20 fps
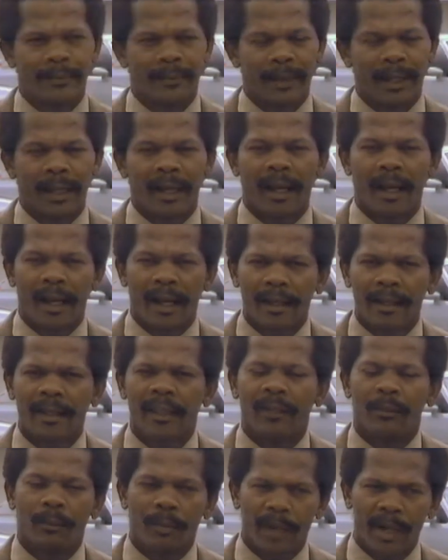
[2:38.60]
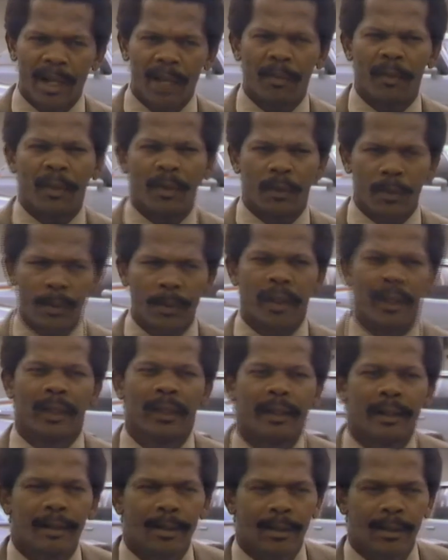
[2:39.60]
Uh, I think Brian
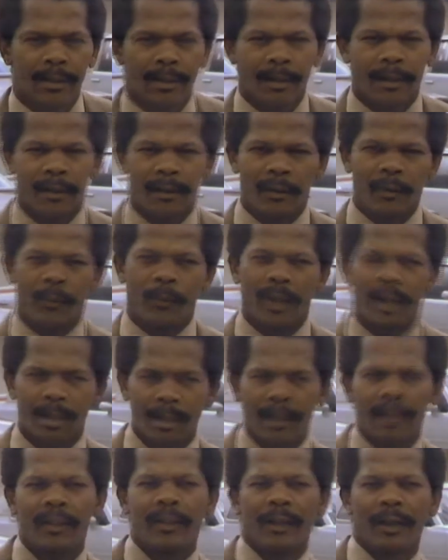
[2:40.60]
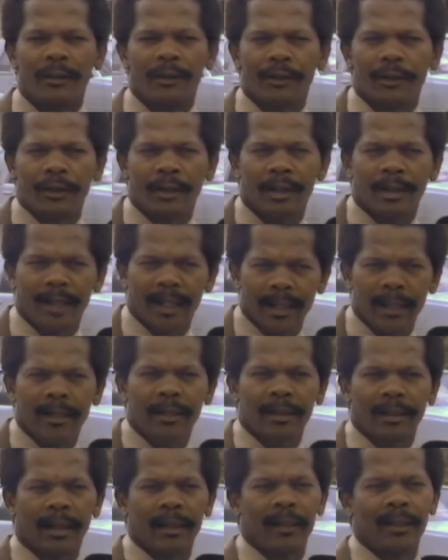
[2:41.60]
Mulroney is what this country
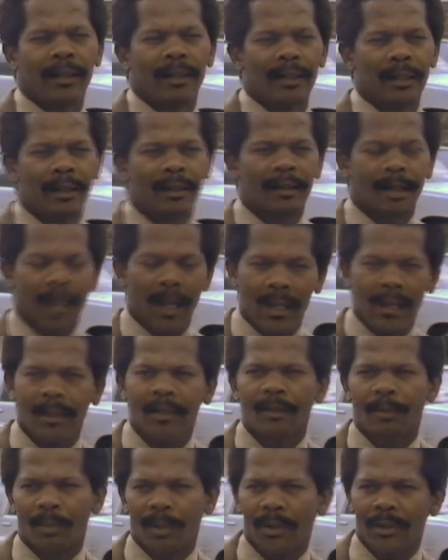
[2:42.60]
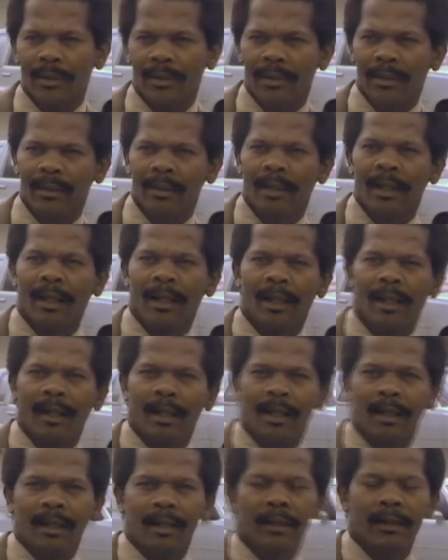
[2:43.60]
needs. I think he's an honest person,
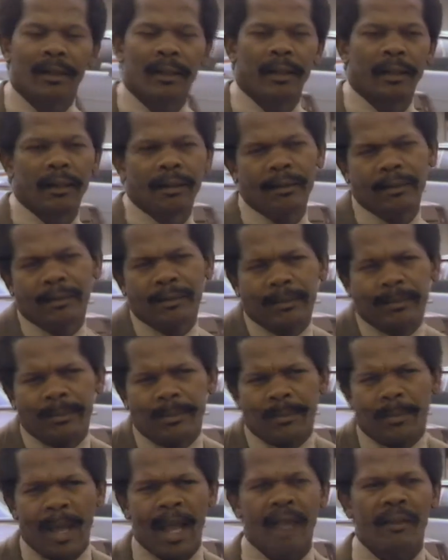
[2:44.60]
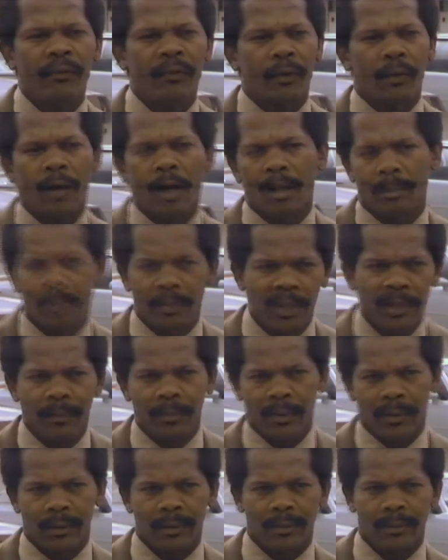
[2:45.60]
is a man for all
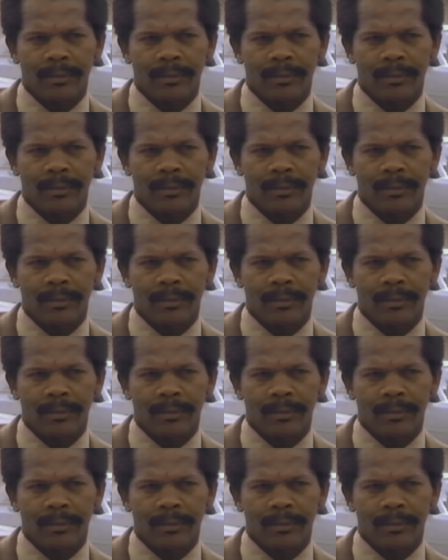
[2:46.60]
people.